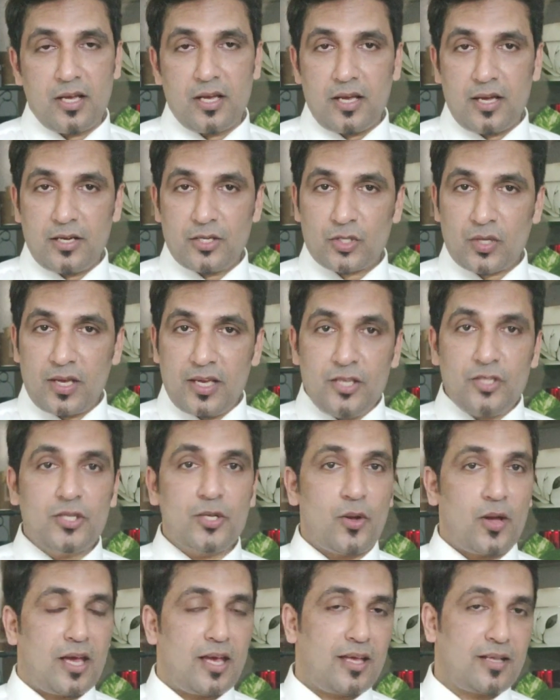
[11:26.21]
It is easy
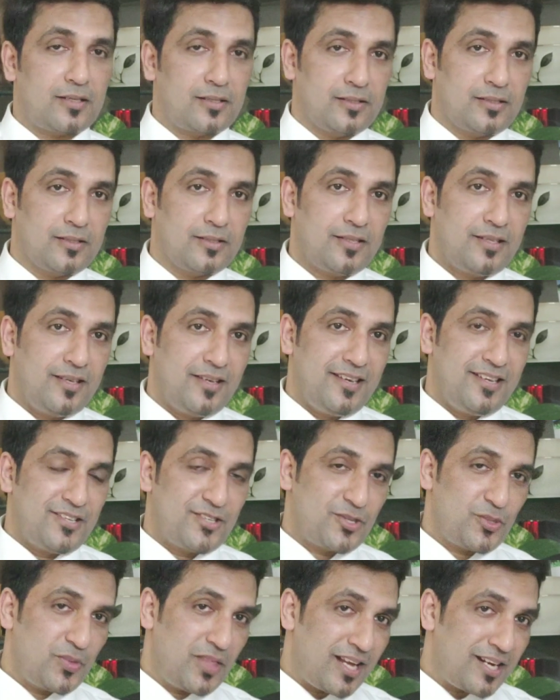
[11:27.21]
to handle.
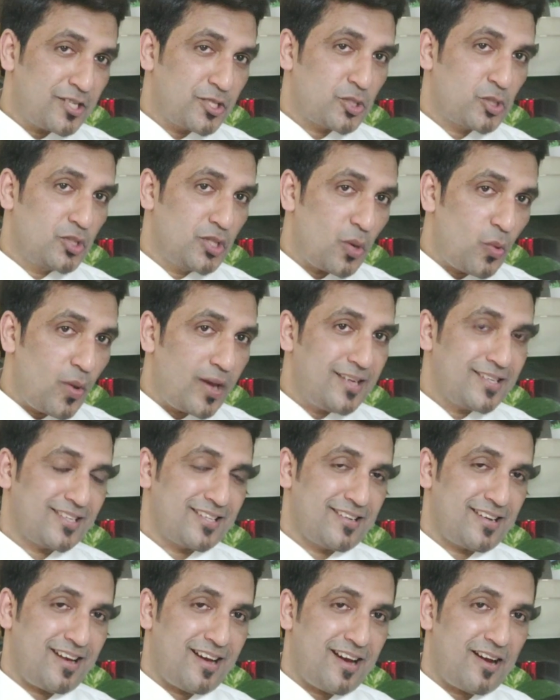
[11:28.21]
So that's the reason
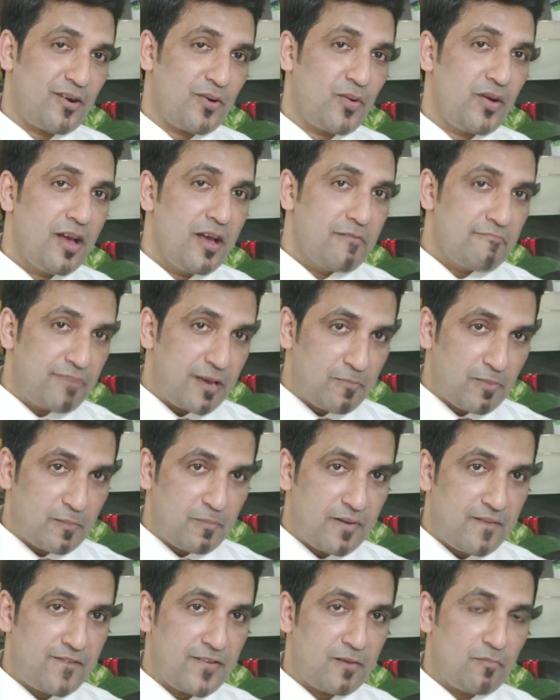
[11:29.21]
how people
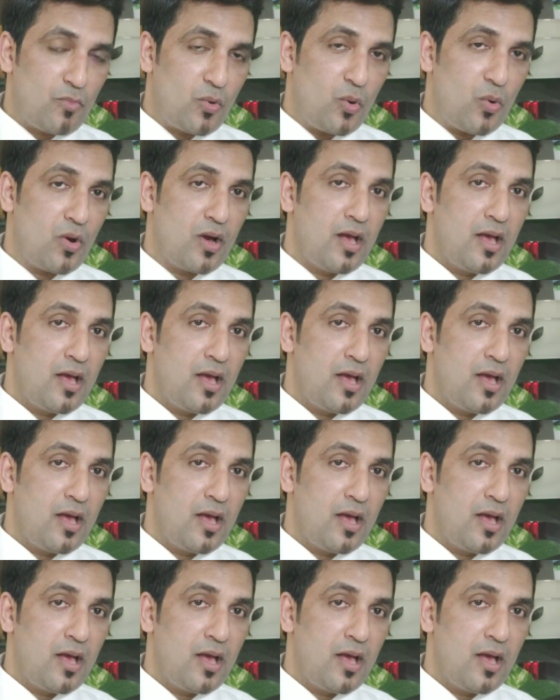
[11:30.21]
prefer more.